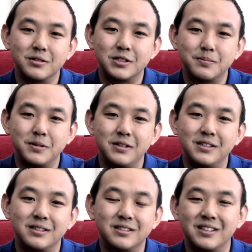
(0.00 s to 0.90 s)

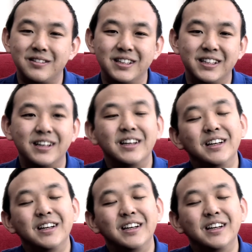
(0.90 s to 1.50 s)
spirits and stuff like that.